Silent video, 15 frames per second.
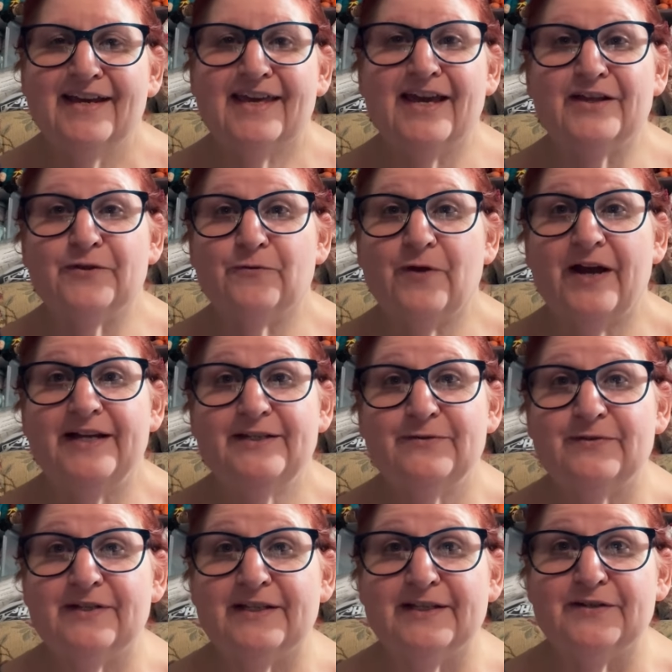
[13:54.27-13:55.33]
Yellow rice
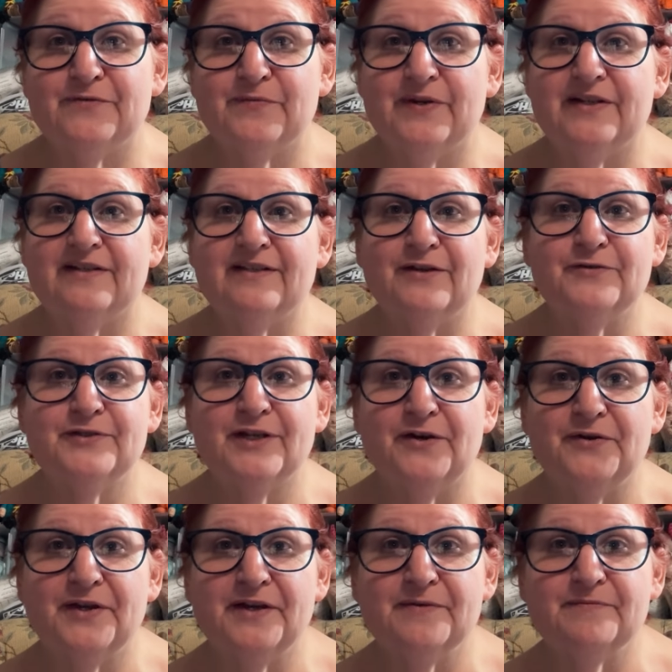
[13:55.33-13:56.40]
with a little bit of low
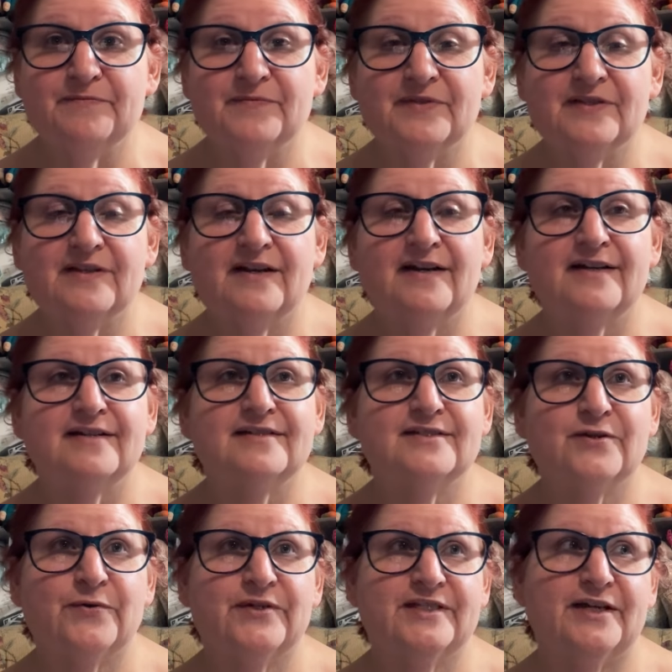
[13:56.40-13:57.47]
sodium uh,
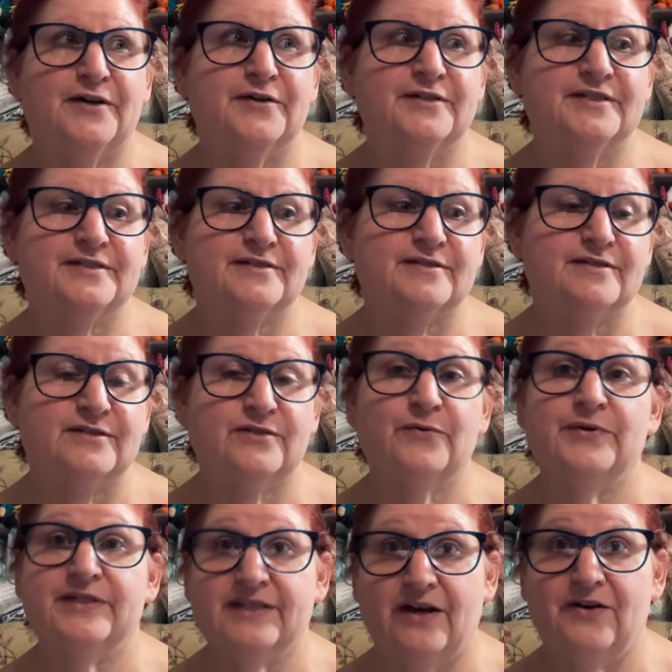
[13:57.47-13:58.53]
soy sauce.
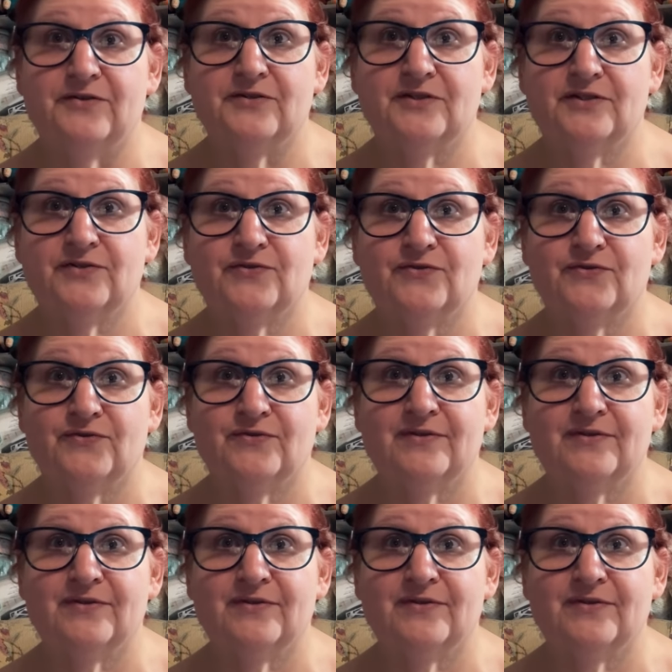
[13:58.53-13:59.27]
Soy sauce.